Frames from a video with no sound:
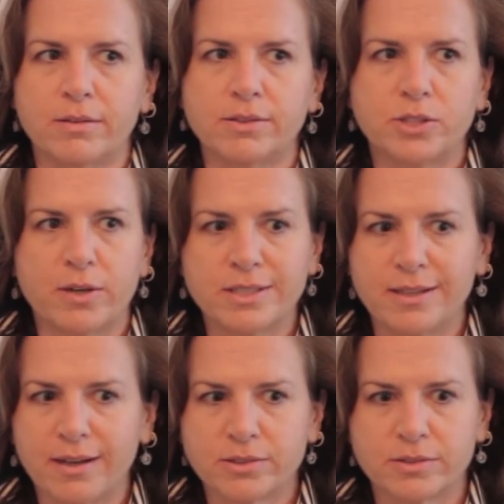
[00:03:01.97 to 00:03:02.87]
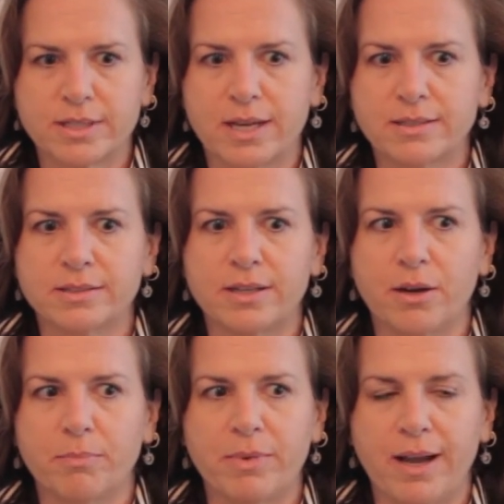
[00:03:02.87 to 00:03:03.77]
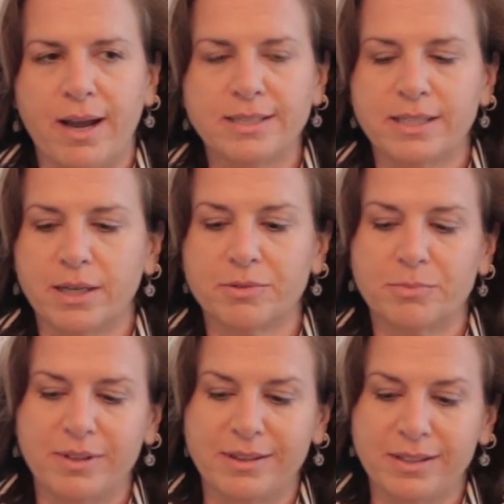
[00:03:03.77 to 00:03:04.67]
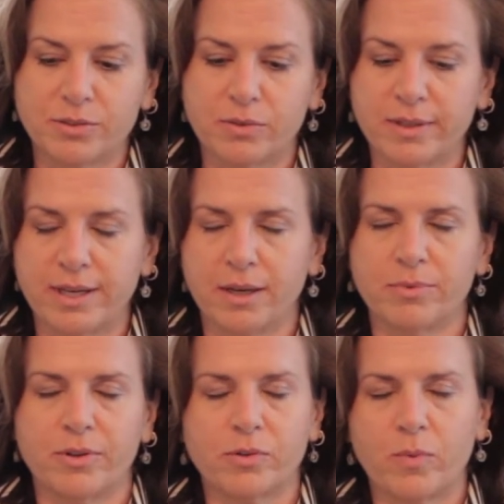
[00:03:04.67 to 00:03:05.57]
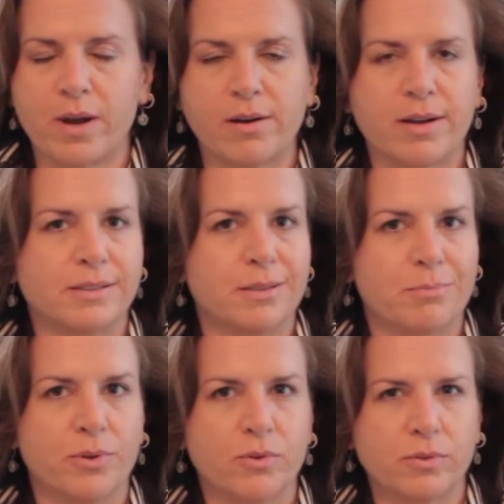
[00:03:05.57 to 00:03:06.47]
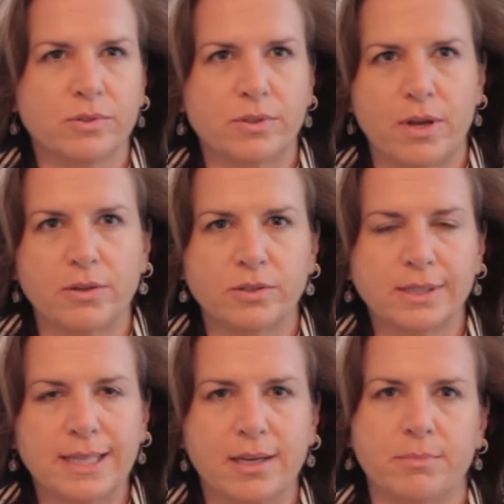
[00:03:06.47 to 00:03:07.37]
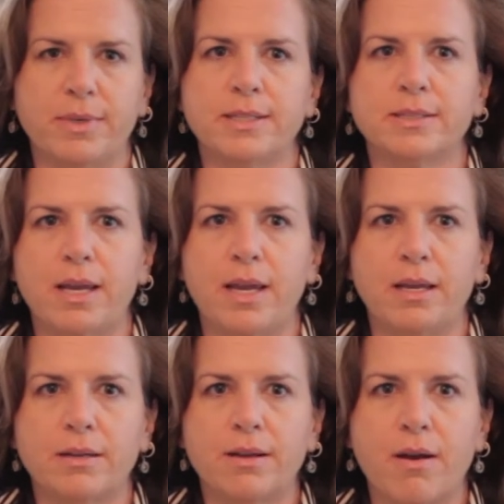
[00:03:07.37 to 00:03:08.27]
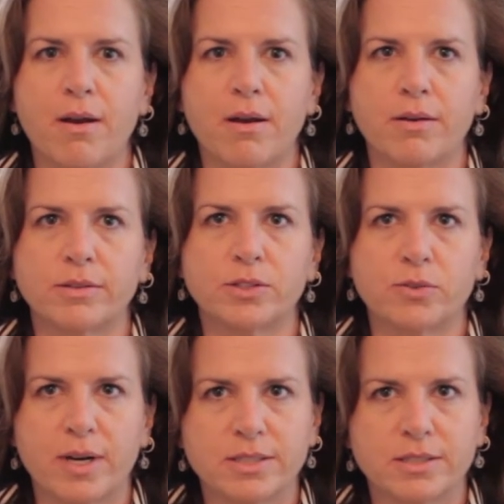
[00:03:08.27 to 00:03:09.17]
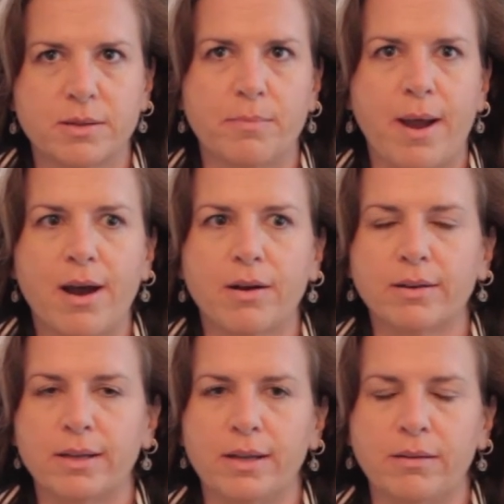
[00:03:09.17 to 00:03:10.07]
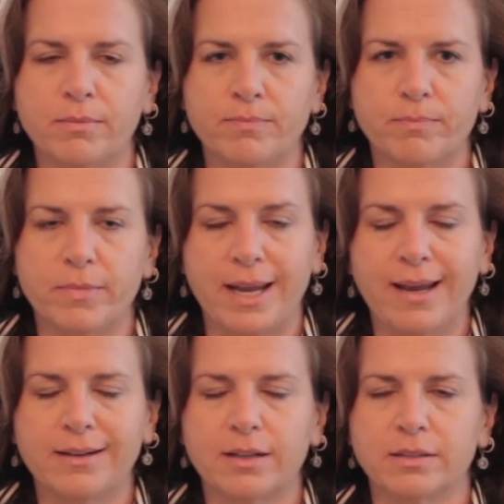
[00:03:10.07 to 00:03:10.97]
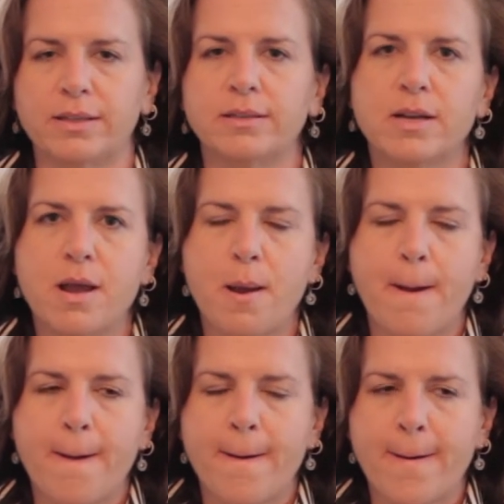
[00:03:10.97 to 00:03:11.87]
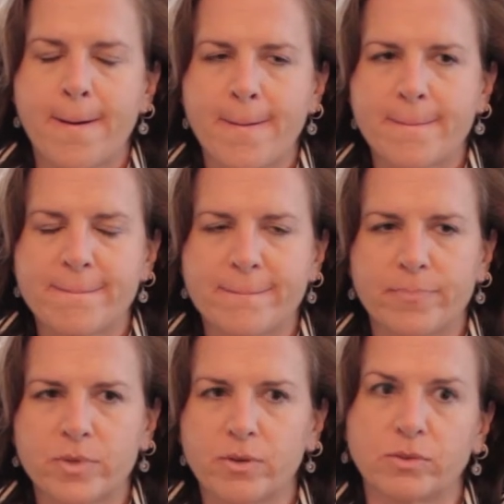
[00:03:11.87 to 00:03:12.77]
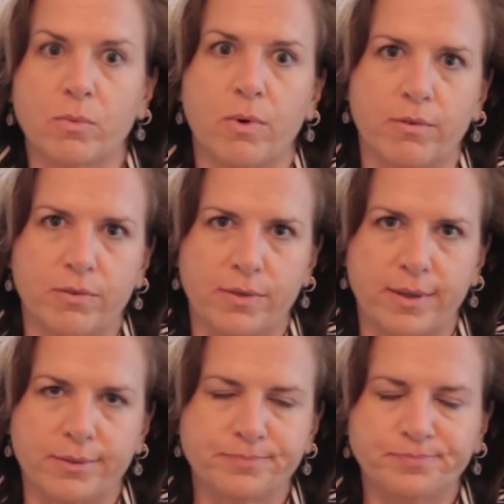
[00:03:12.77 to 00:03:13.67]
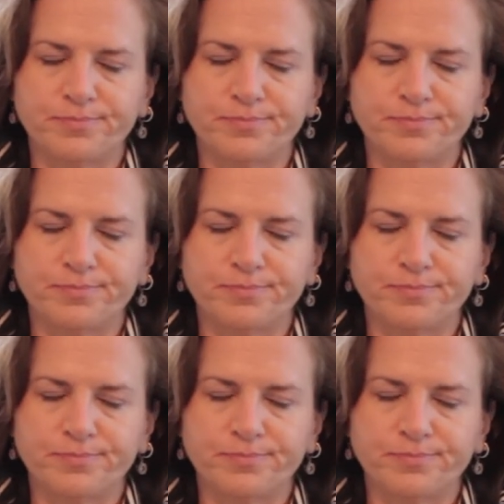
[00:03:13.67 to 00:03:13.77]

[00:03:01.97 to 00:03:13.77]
Stretching exercises help and ice helps, but this really helps as well because it pulls those ligaments and stretches them out mechanically. So it's a wonderful thing.